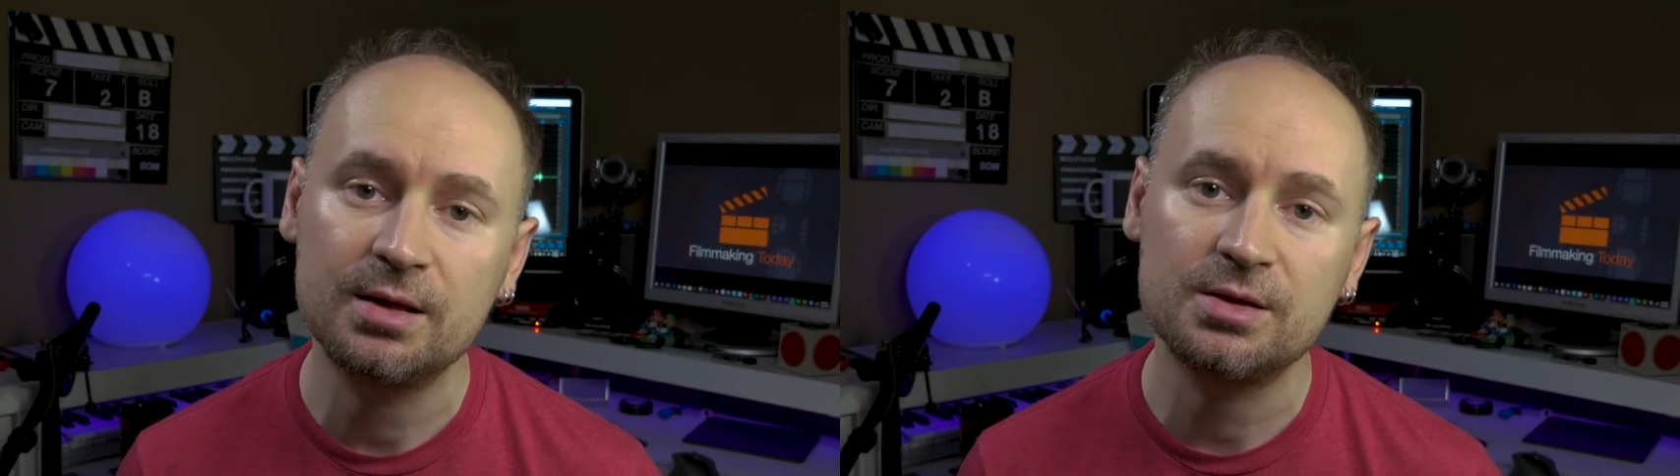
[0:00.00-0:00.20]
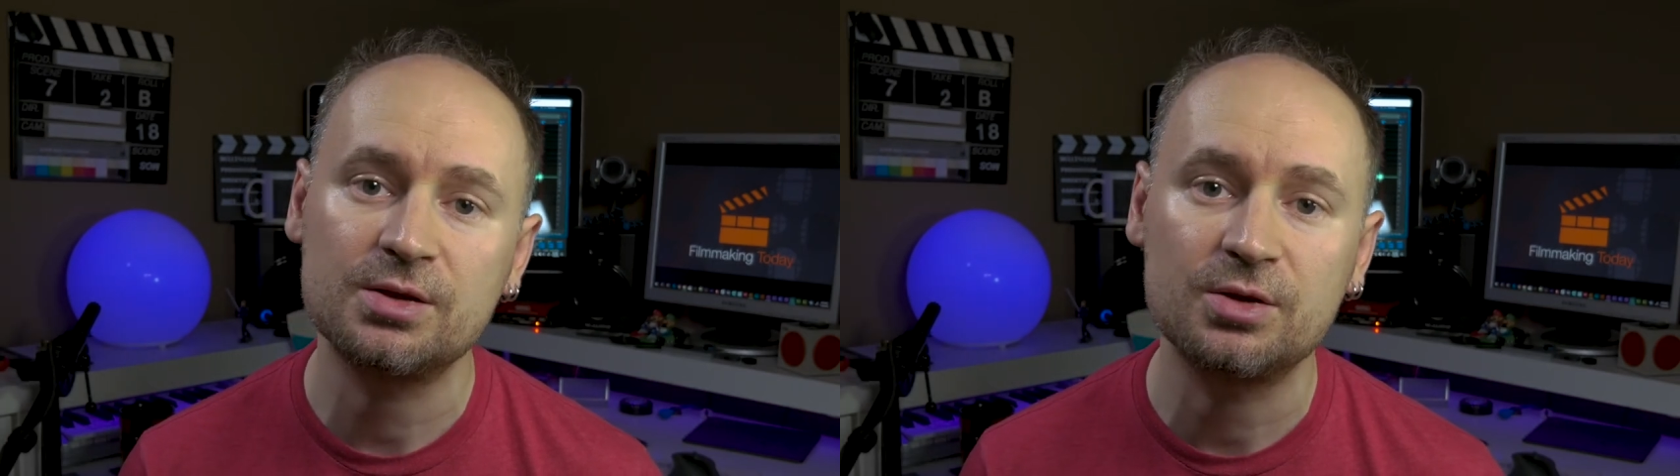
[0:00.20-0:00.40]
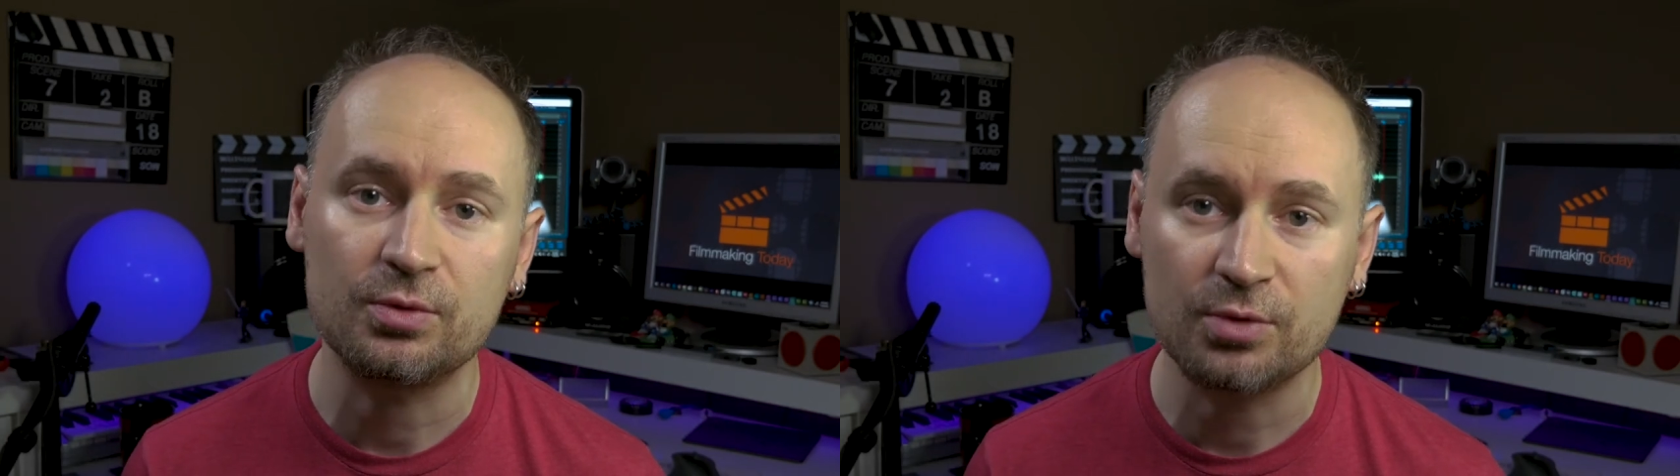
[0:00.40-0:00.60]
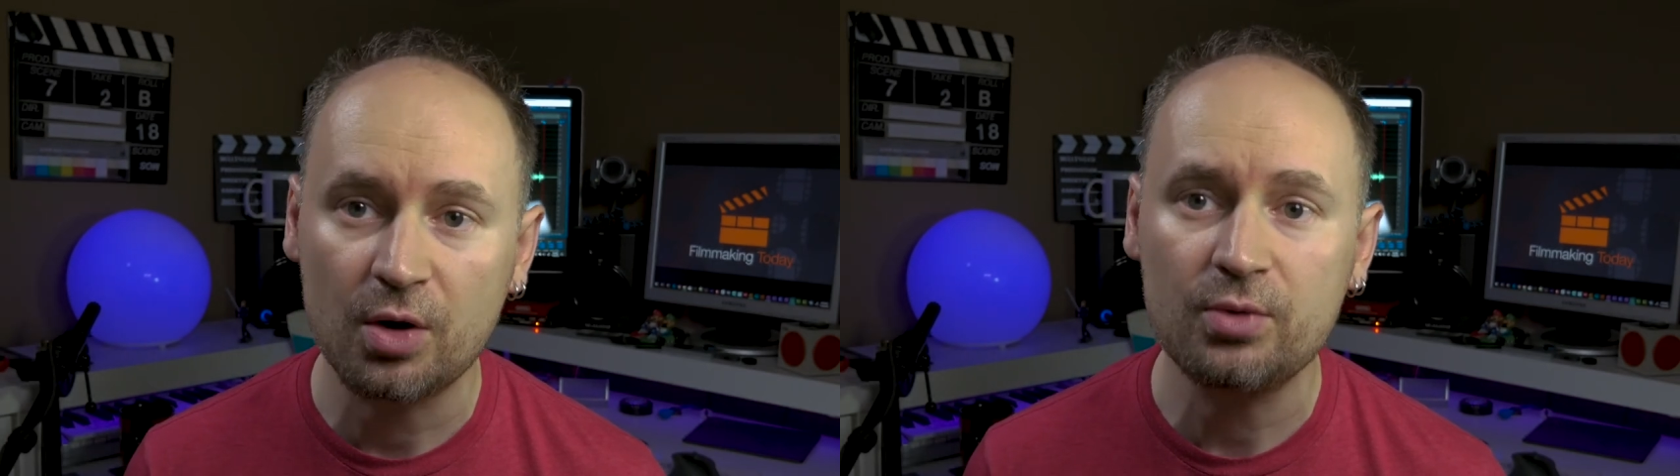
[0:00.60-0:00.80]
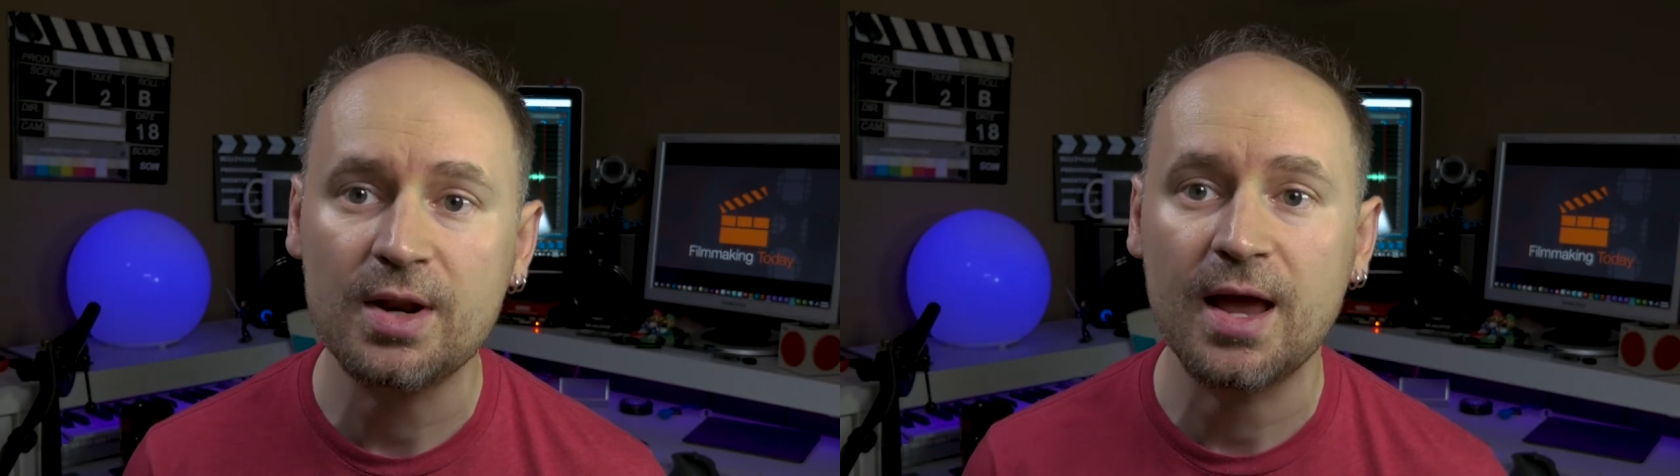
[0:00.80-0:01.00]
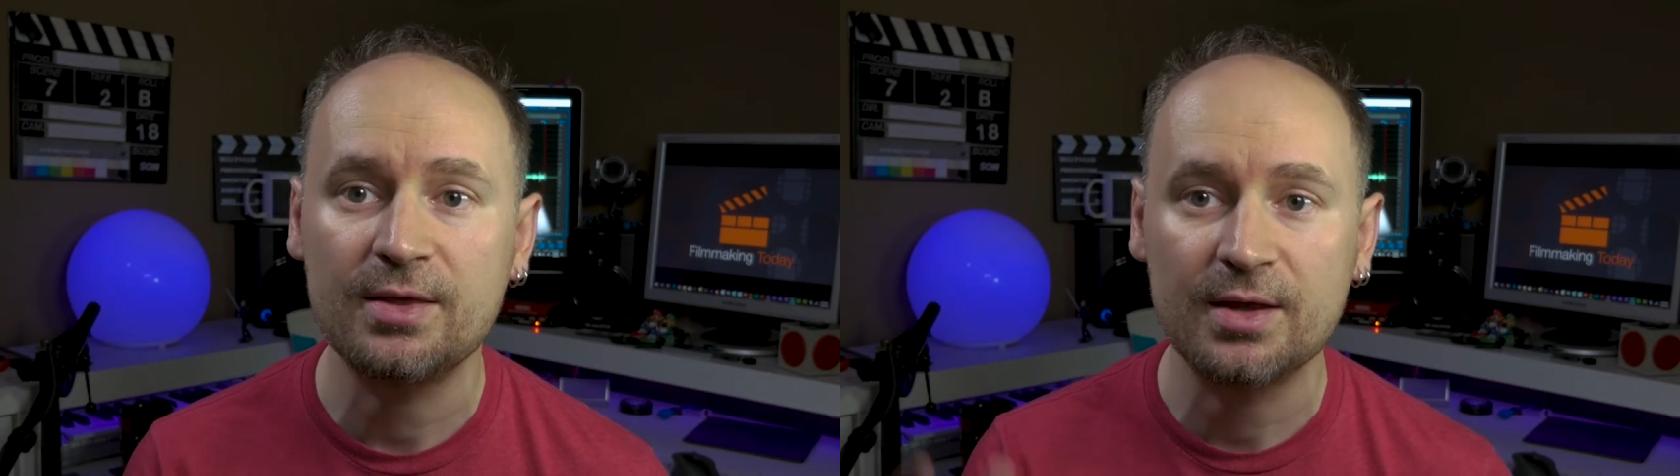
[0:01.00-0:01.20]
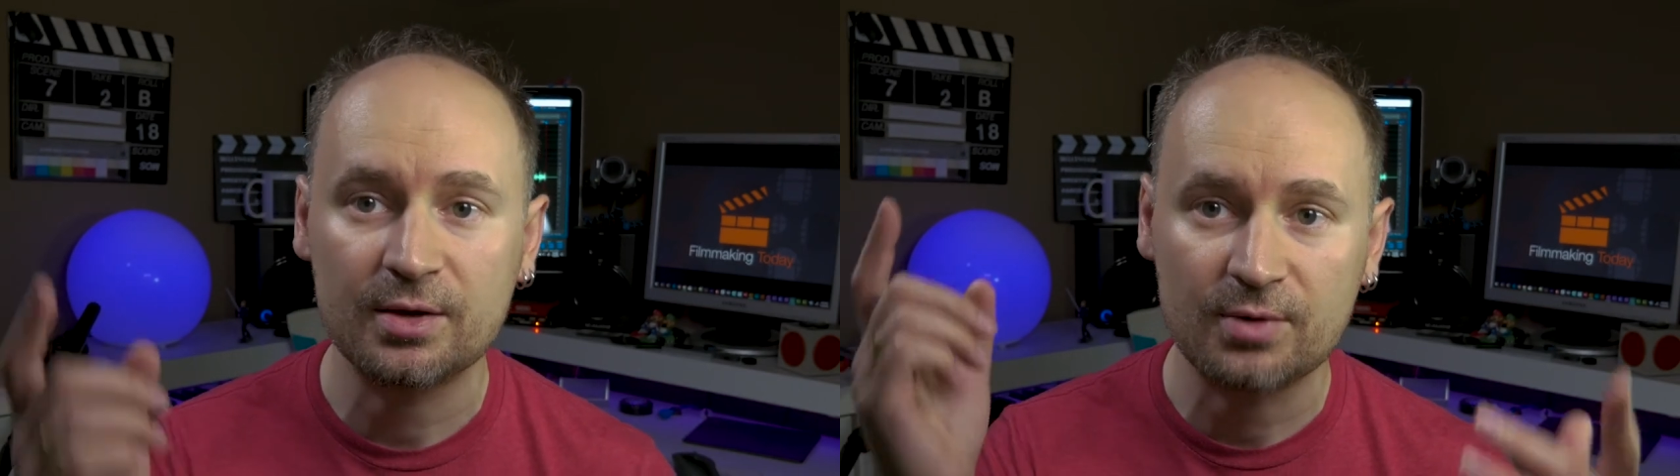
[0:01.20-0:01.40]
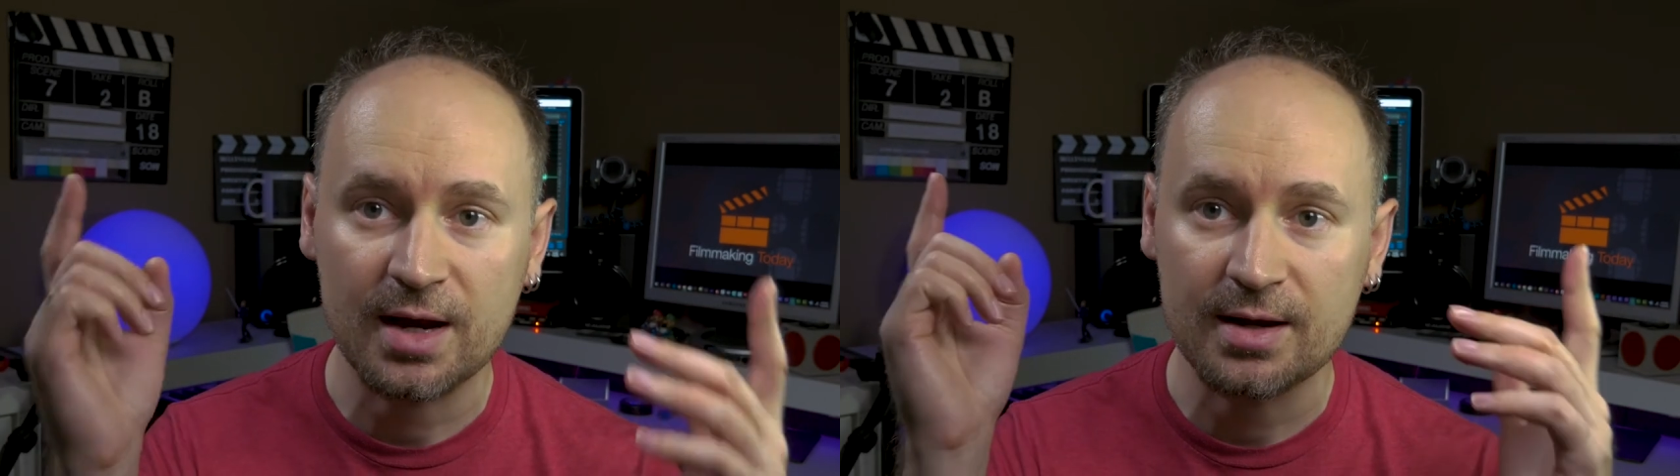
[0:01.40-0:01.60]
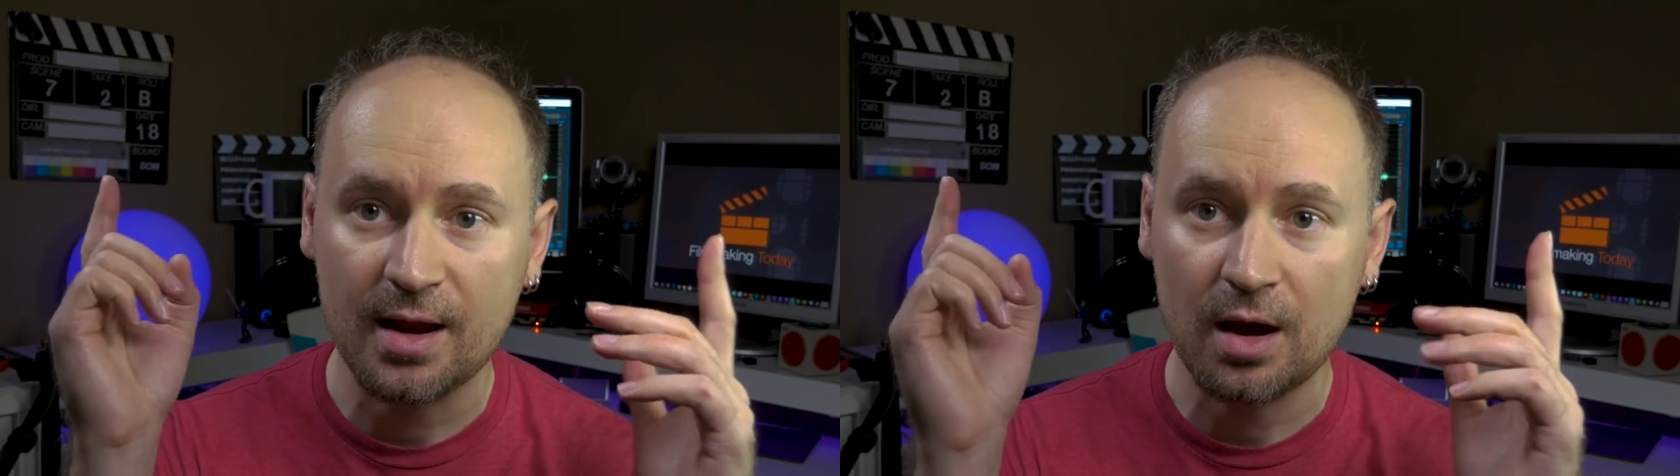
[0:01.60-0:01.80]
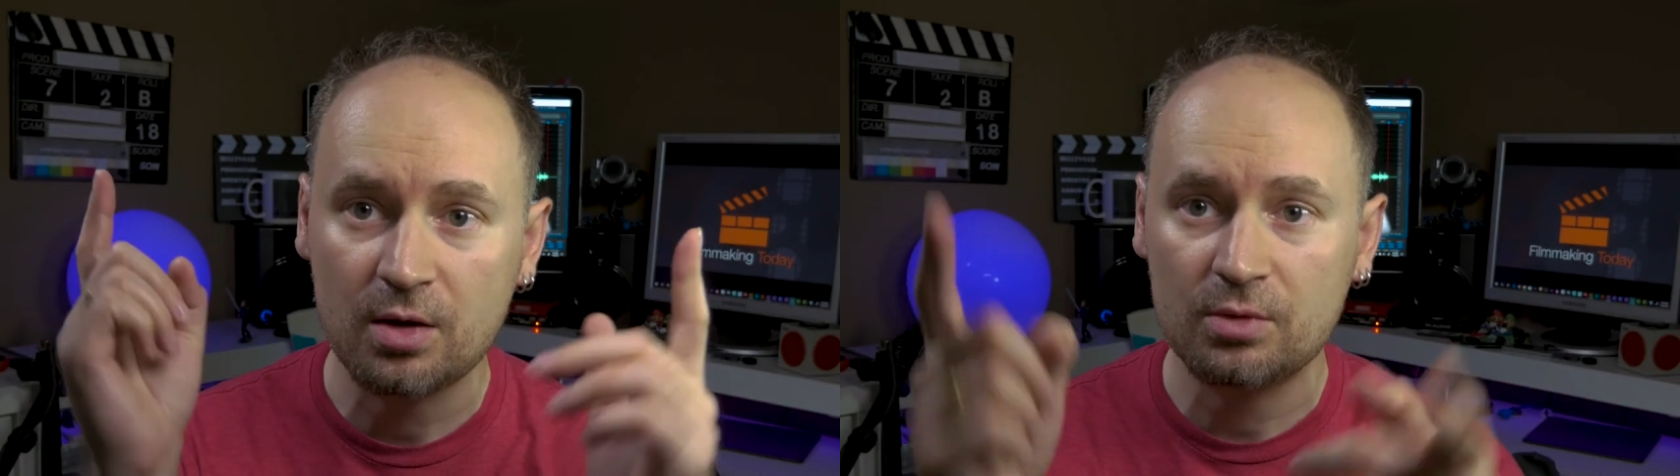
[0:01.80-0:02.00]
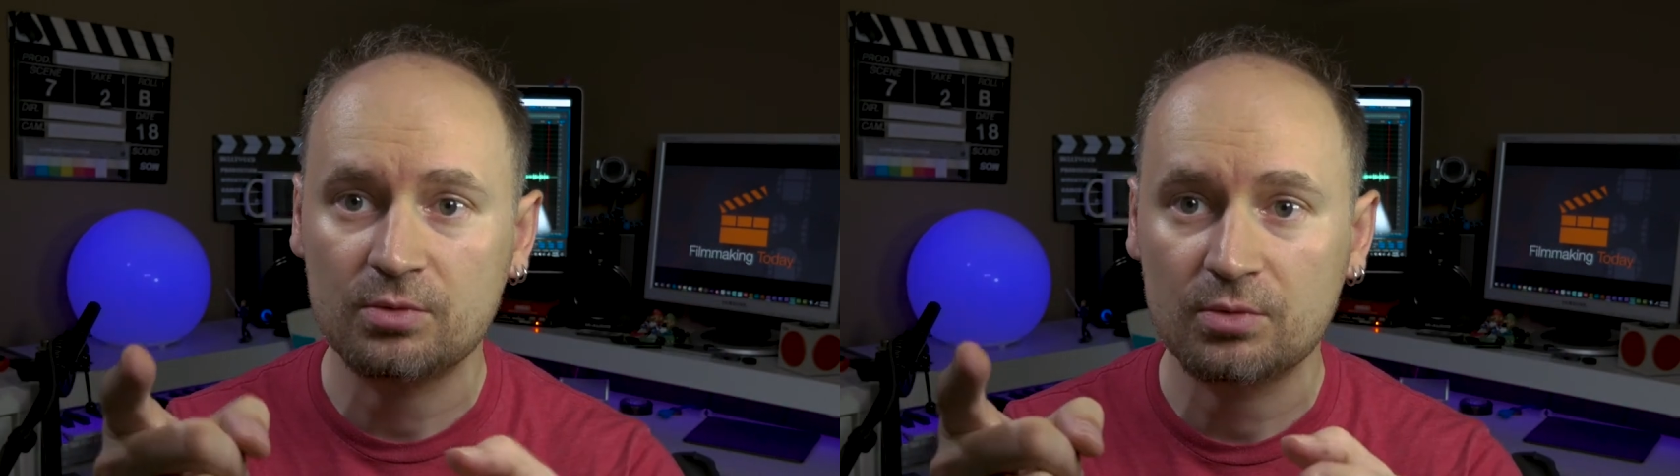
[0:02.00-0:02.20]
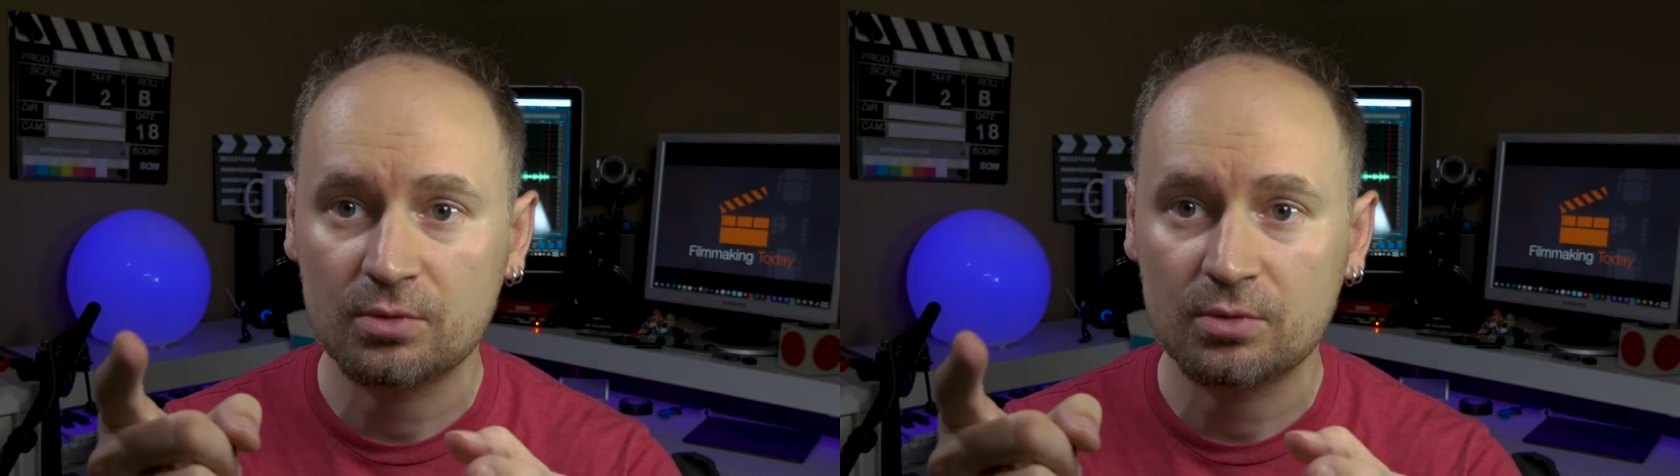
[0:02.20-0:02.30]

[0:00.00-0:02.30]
this is the Rode, and then right now